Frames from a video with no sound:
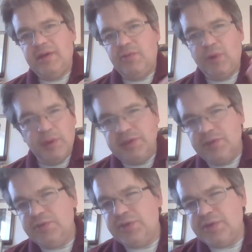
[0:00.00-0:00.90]
What we
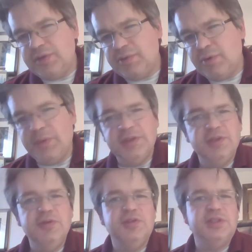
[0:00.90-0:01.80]
do what we
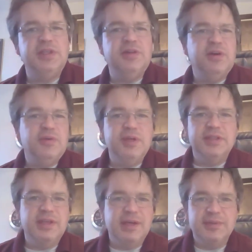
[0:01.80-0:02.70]
do see though
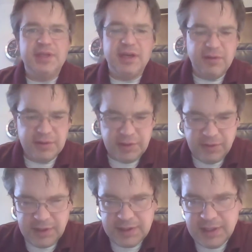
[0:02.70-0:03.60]
in Tom's
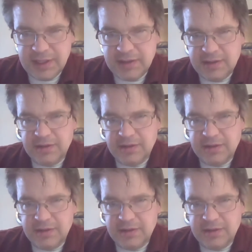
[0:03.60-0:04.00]
character is that